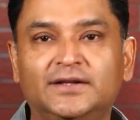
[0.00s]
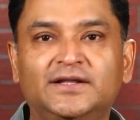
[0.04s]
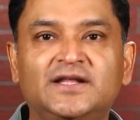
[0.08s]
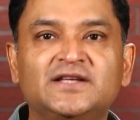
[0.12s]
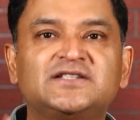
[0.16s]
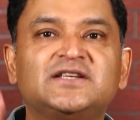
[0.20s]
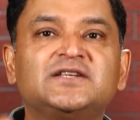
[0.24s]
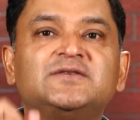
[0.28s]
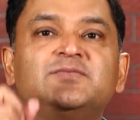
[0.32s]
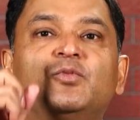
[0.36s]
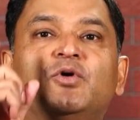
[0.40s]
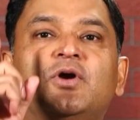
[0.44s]

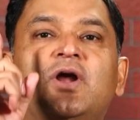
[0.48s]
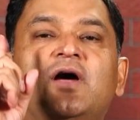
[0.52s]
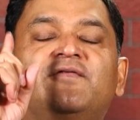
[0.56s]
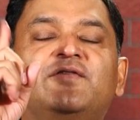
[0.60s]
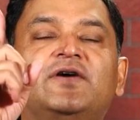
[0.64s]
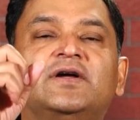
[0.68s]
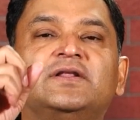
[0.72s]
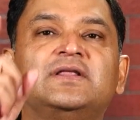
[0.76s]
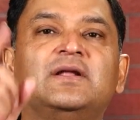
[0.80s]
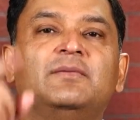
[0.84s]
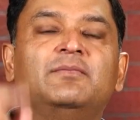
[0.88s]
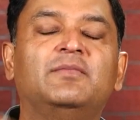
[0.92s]
This is
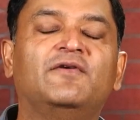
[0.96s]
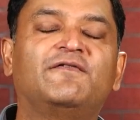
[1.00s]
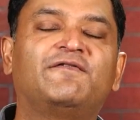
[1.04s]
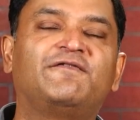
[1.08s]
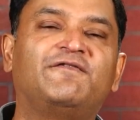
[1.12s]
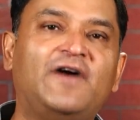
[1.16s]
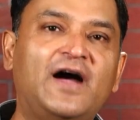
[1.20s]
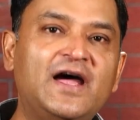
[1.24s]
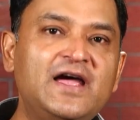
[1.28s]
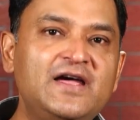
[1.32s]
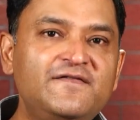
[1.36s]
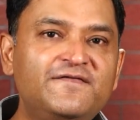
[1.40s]
munafqat number
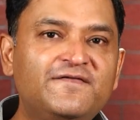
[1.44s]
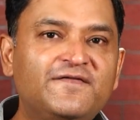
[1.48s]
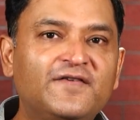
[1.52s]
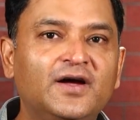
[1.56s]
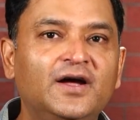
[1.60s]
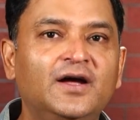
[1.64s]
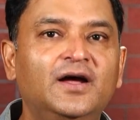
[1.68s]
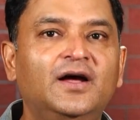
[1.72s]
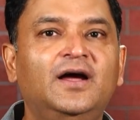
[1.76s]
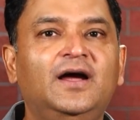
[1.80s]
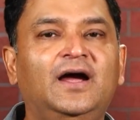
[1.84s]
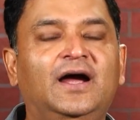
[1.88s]
5,
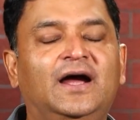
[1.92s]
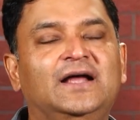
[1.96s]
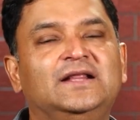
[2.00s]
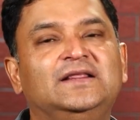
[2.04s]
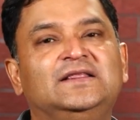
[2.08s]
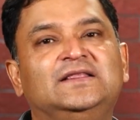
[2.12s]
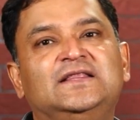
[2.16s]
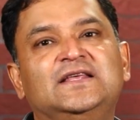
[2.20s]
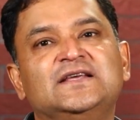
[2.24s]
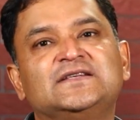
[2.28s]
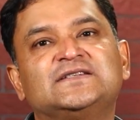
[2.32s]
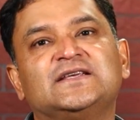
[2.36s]

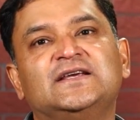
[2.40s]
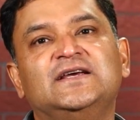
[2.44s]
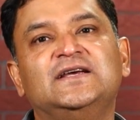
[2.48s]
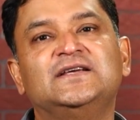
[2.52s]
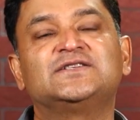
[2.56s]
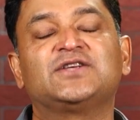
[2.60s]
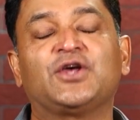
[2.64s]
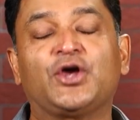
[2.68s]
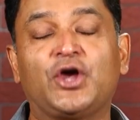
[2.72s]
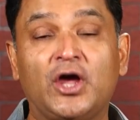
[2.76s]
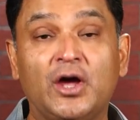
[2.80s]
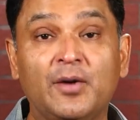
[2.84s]
and this
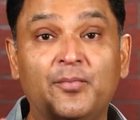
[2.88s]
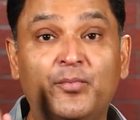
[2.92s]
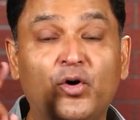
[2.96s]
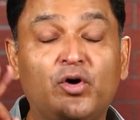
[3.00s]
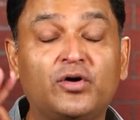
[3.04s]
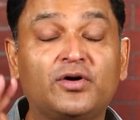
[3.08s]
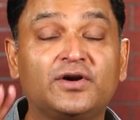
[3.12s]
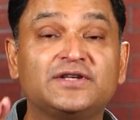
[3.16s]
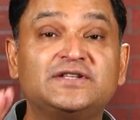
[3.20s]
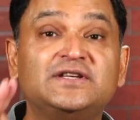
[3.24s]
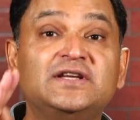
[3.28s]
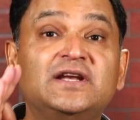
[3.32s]
is
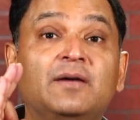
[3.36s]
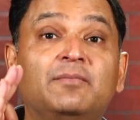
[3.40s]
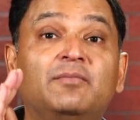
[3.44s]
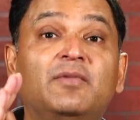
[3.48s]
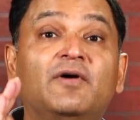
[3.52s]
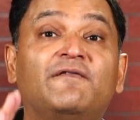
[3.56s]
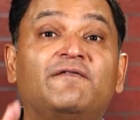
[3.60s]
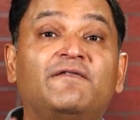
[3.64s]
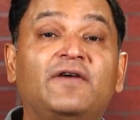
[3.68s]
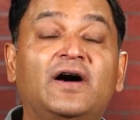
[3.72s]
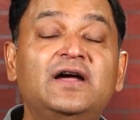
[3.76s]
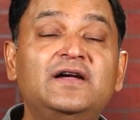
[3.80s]
hypocrisy
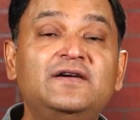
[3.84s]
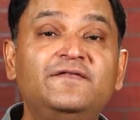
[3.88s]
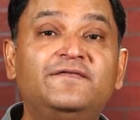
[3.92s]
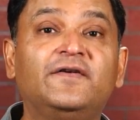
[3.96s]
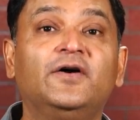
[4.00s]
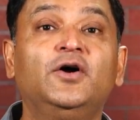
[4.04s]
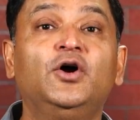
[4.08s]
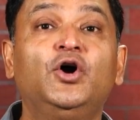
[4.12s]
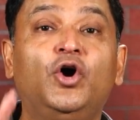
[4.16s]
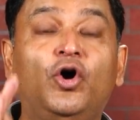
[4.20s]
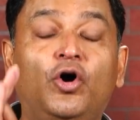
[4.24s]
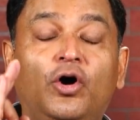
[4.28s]
number
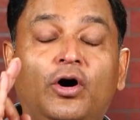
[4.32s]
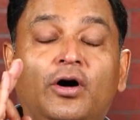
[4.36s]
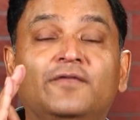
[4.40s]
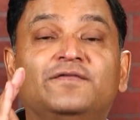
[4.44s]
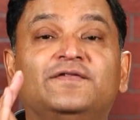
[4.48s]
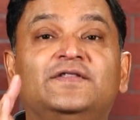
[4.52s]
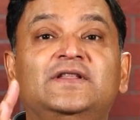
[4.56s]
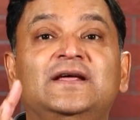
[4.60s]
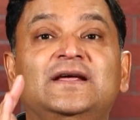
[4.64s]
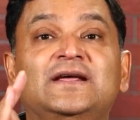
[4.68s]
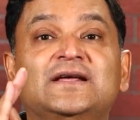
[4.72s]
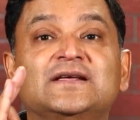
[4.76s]
5
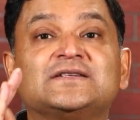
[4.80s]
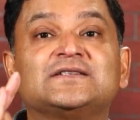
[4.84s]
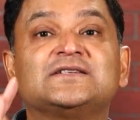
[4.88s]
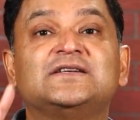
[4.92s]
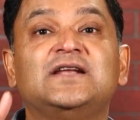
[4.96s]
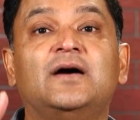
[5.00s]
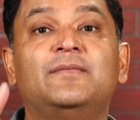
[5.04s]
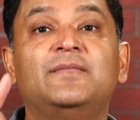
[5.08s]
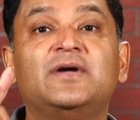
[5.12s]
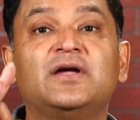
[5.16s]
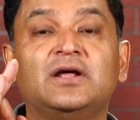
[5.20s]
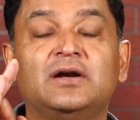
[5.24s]
of the
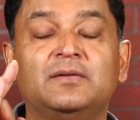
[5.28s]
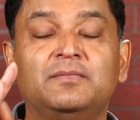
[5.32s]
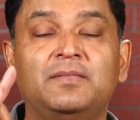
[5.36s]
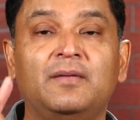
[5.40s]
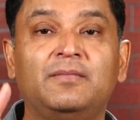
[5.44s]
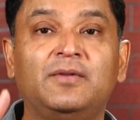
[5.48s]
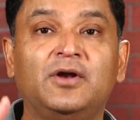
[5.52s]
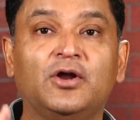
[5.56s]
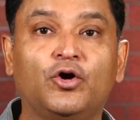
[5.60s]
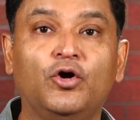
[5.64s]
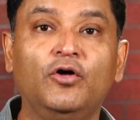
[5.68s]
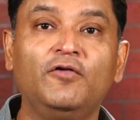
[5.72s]
Islamic
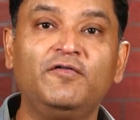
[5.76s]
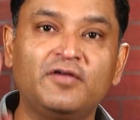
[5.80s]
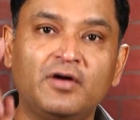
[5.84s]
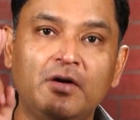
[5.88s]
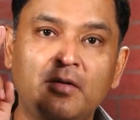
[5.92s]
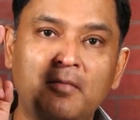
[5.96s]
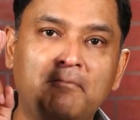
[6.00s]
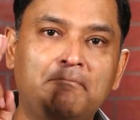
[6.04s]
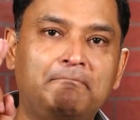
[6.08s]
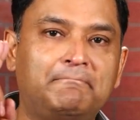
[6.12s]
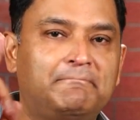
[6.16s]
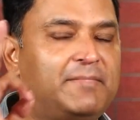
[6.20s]
Republic of
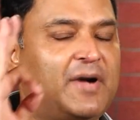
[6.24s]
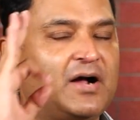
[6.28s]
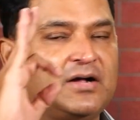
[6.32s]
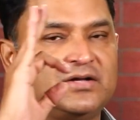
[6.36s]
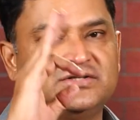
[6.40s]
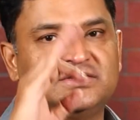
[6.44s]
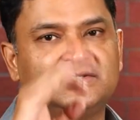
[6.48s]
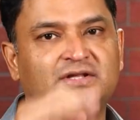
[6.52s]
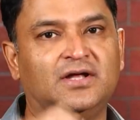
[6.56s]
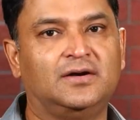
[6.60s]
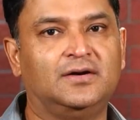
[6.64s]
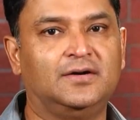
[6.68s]

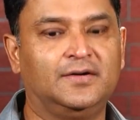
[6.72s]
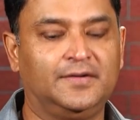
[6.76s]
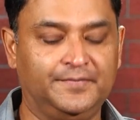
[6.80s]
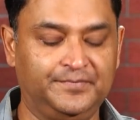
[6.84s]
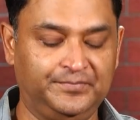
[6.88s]
Pakistan.